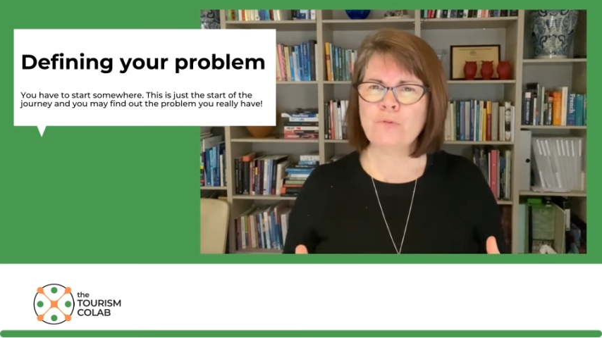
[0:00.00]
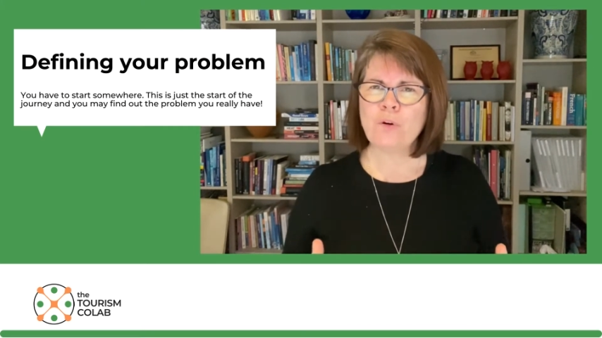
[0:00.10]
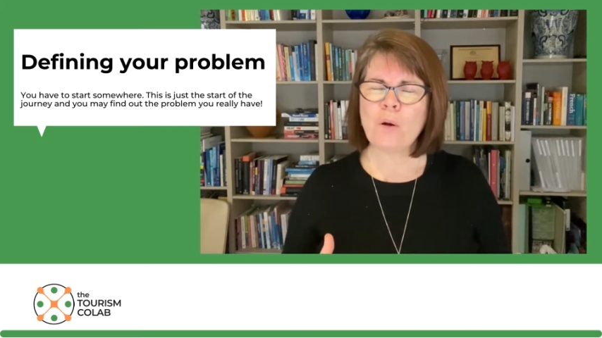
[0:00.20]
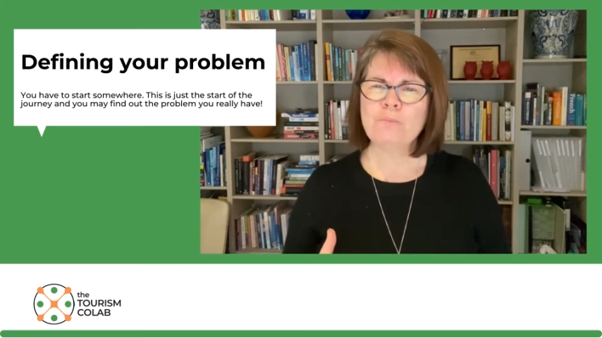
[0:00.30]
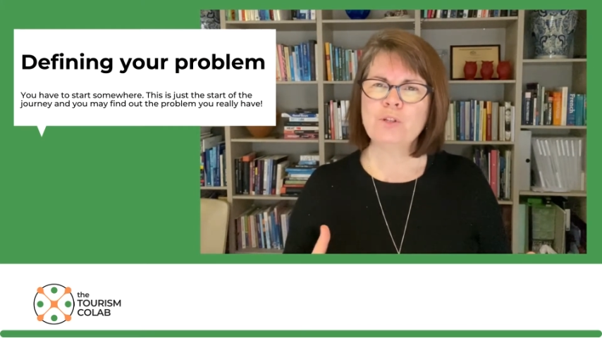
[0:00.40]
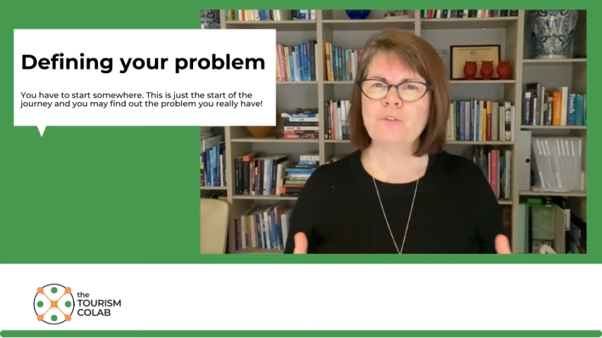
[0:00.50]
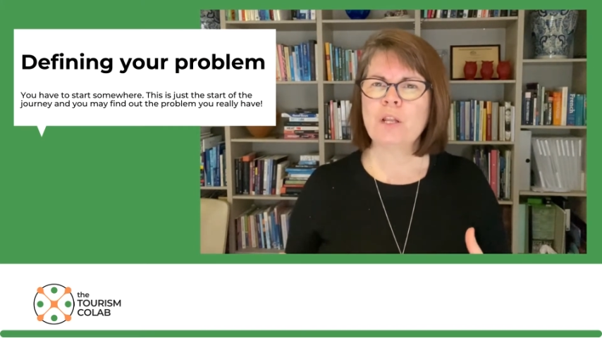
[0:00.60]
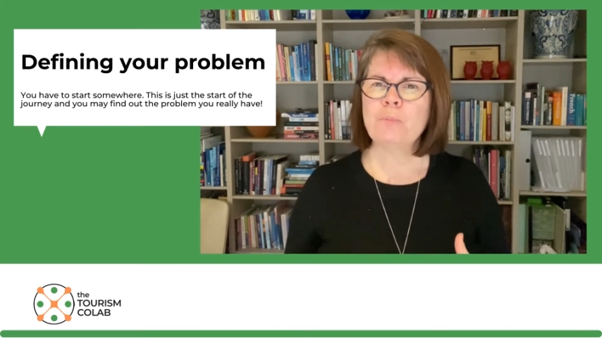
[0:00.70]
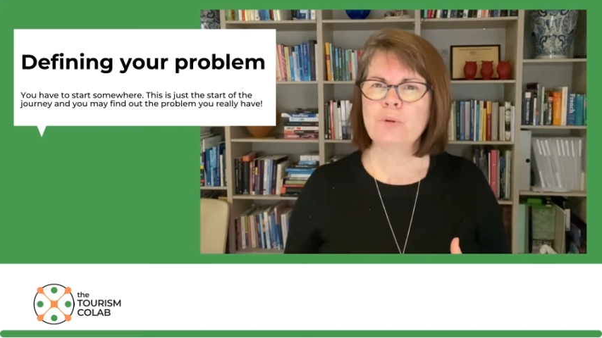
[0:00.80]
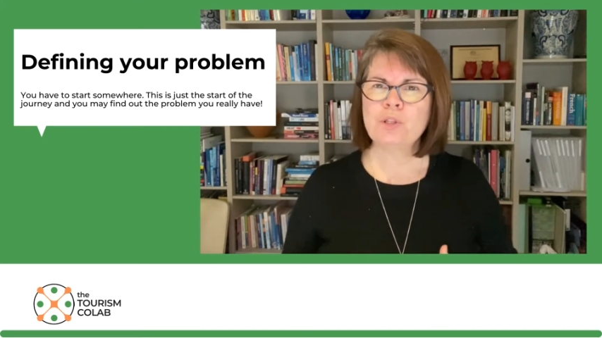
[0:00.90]
from
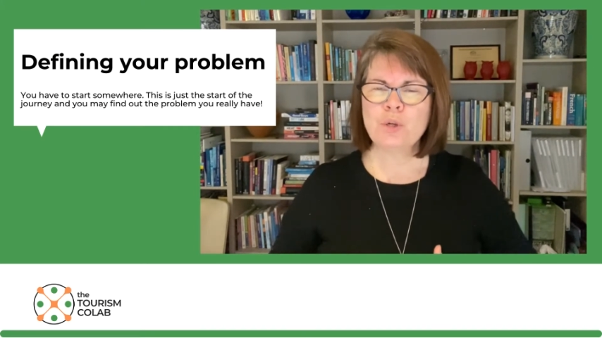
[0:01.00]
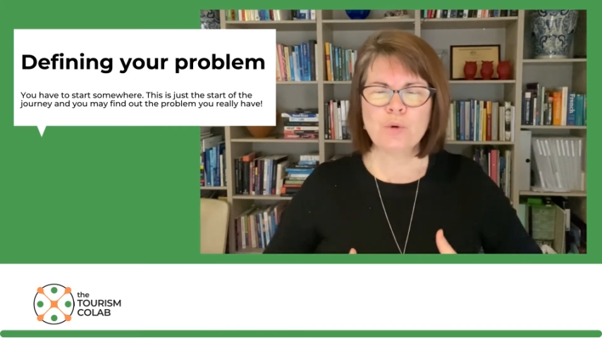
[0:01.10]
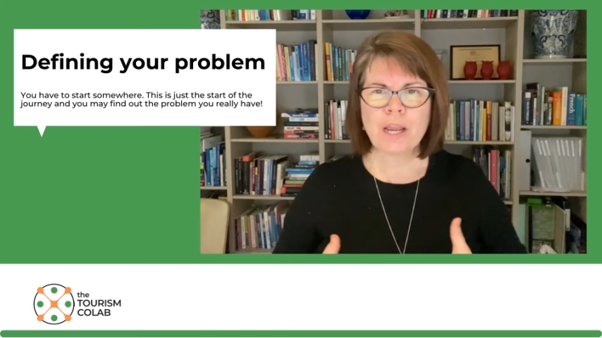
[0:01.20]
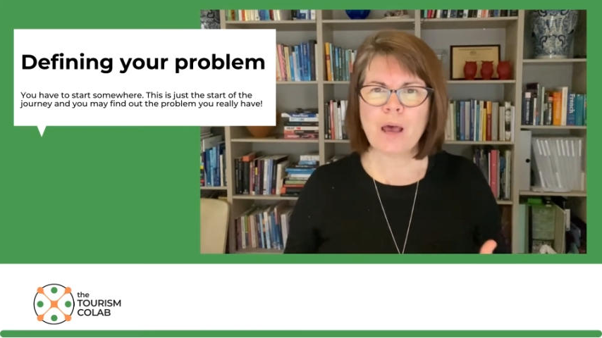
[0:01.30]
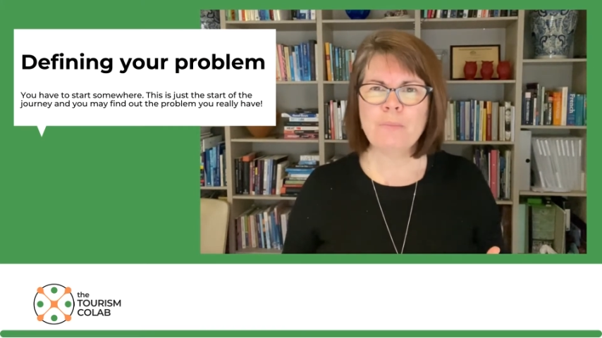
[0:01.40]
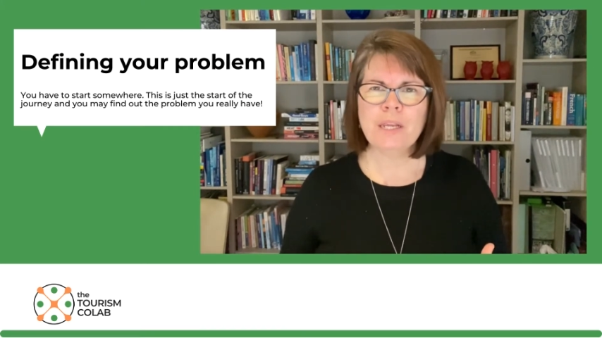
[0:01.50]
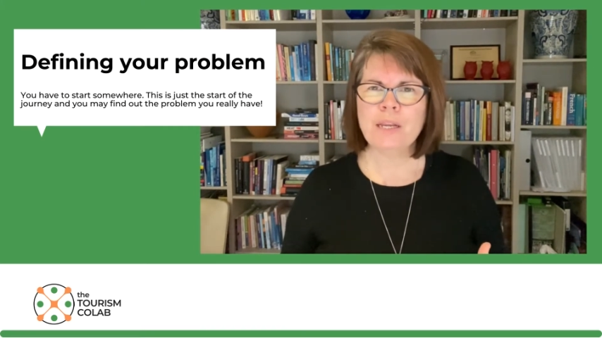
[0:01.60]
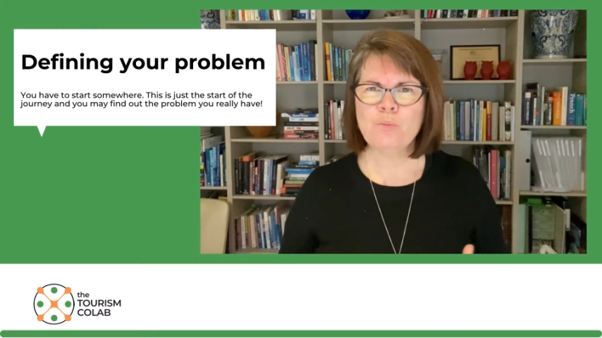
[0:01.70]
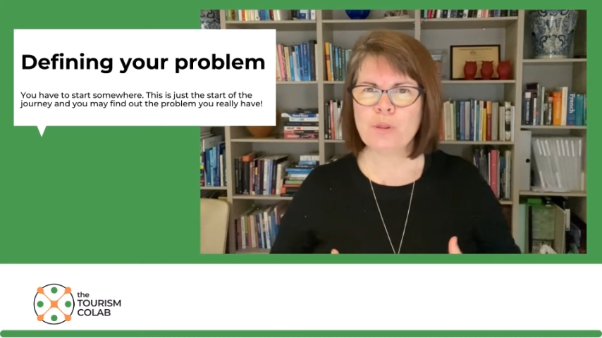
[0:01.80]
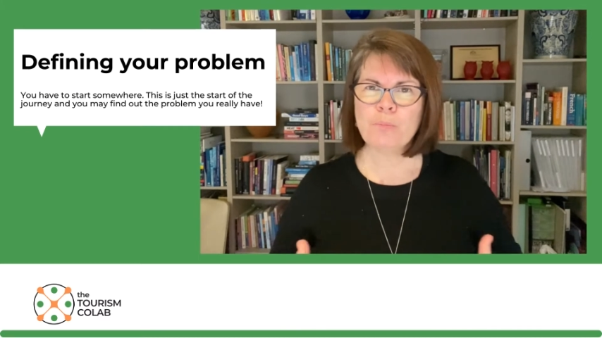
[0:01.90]
developers who are coming
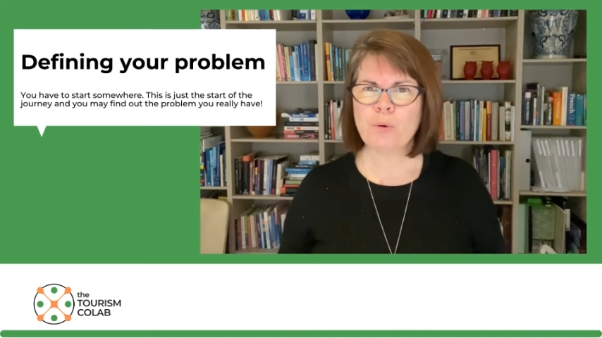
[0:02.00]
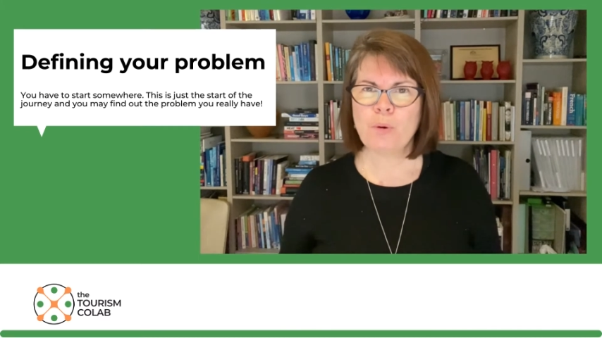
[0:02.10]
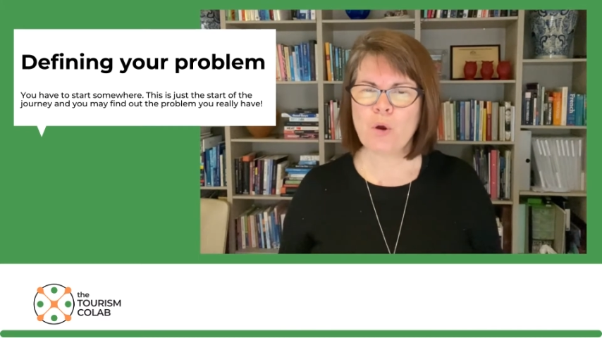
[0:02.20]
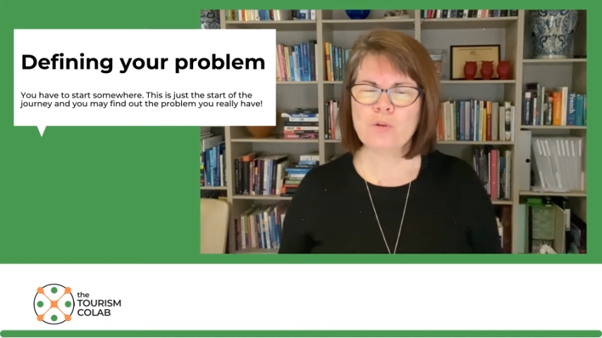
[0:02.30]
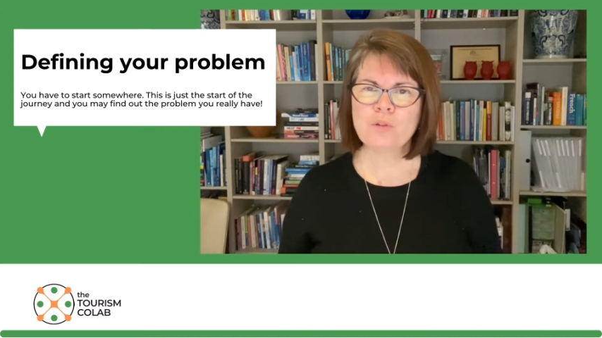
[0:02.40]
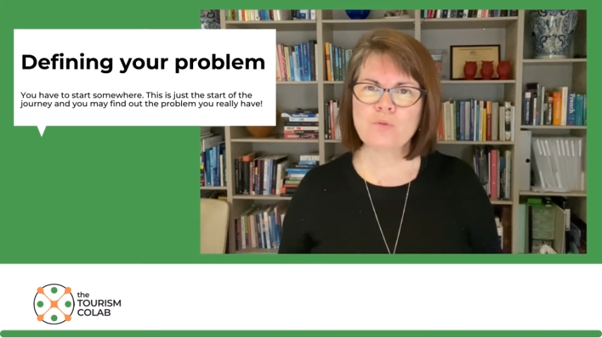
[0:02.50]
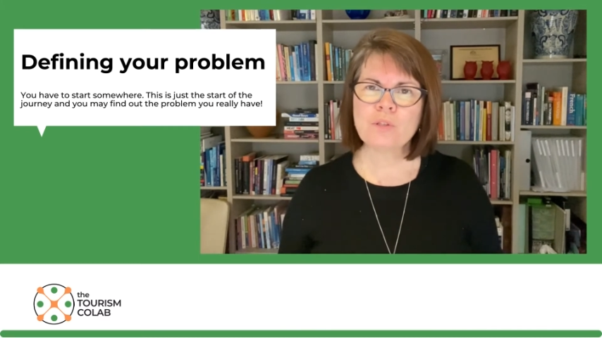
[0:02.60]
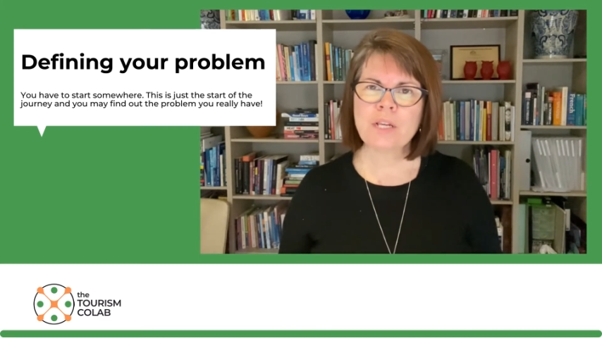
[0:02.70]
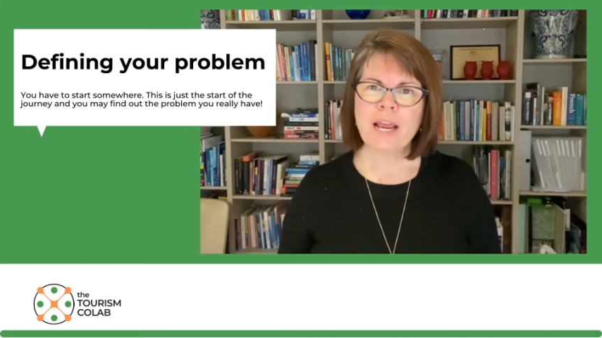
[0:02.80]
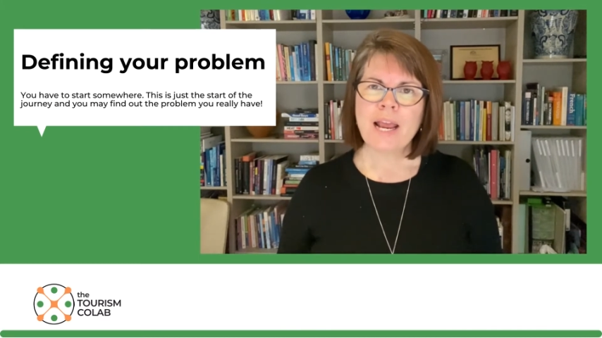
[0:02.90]
in with proposals,